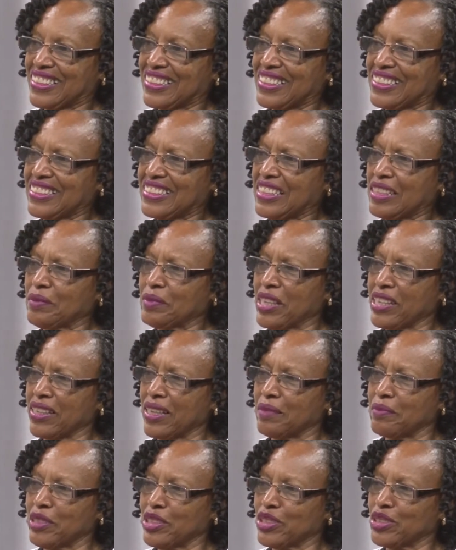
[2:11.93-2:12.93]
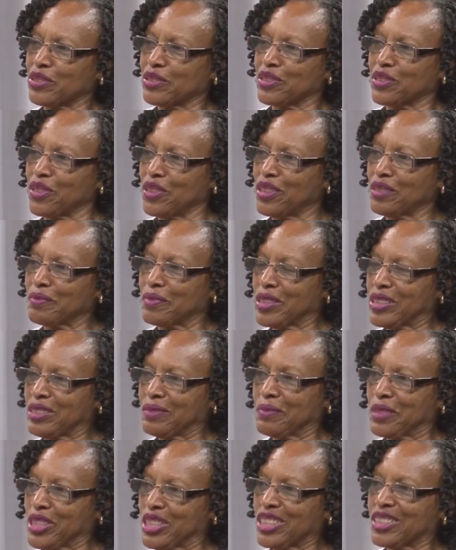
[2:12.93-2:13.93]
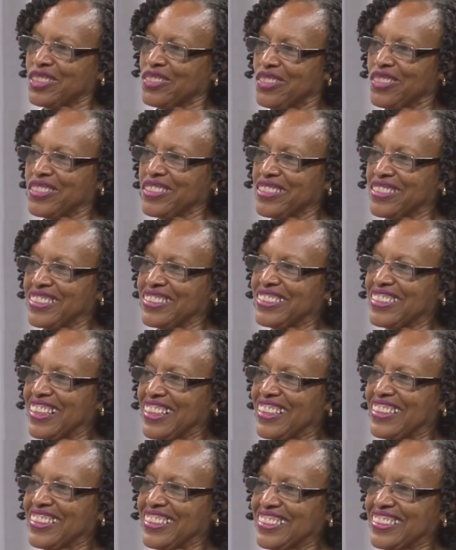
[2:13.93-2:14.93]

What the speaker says: It seems like I met you much longer than that.